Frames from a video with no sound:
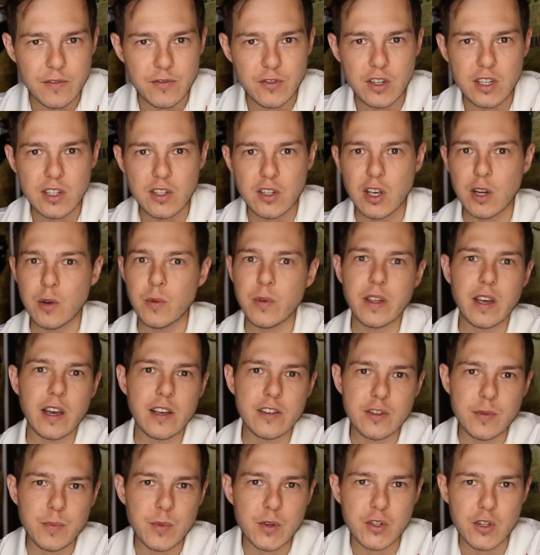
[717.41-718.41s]
if she's good with
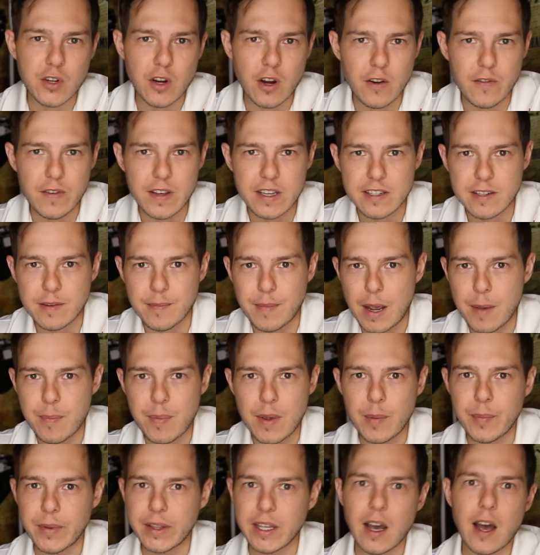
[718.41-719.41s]
customer service and might
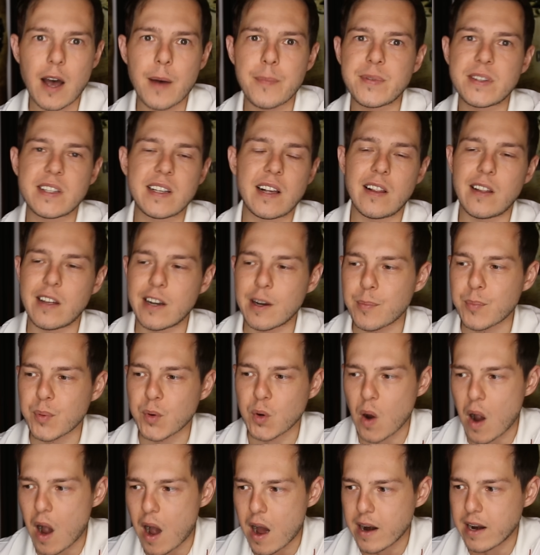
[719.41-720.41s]
be able to upsell on a
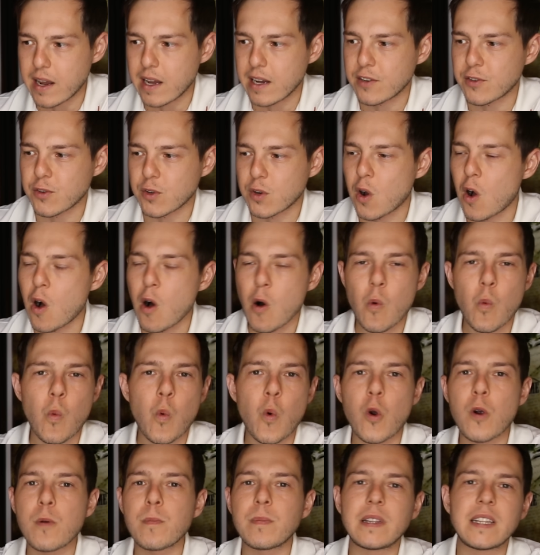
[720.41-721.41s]
product or call
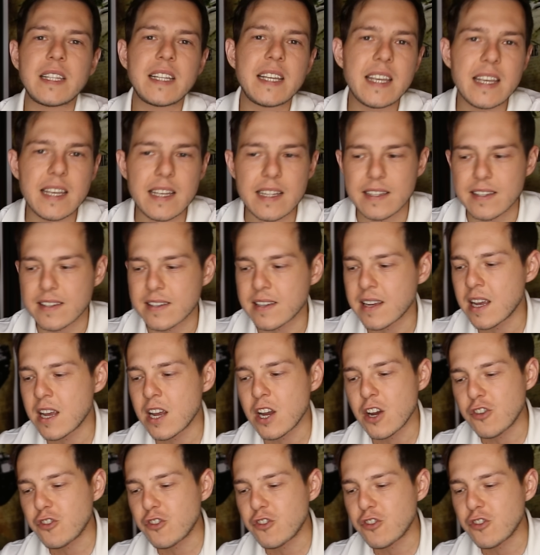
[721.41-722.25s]
warm leads.